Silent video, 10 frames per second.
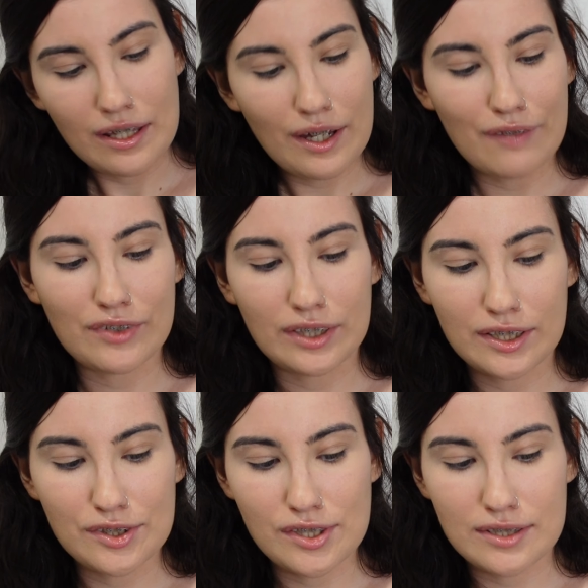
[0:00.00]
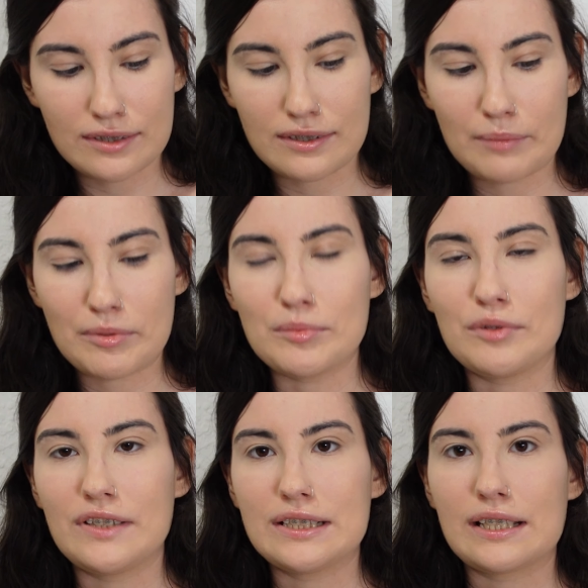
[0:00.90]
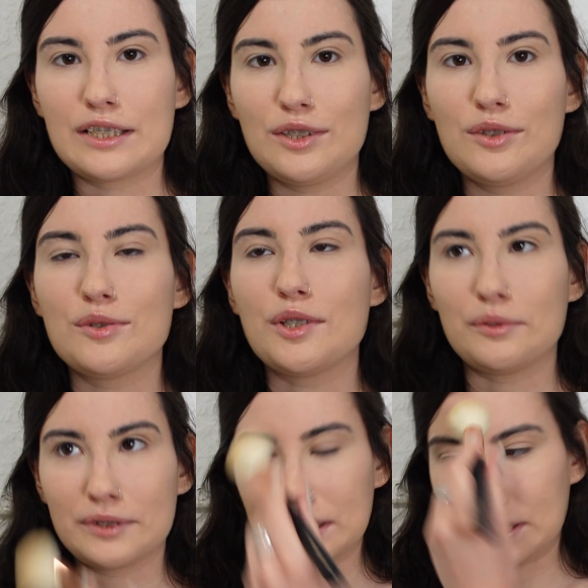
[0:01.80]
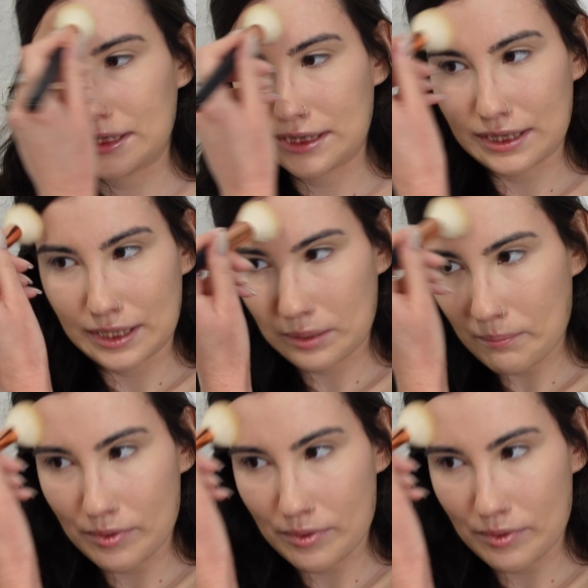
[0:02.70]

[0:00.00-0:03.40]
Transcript: I feel like it's just the type of movies like you don't really need to like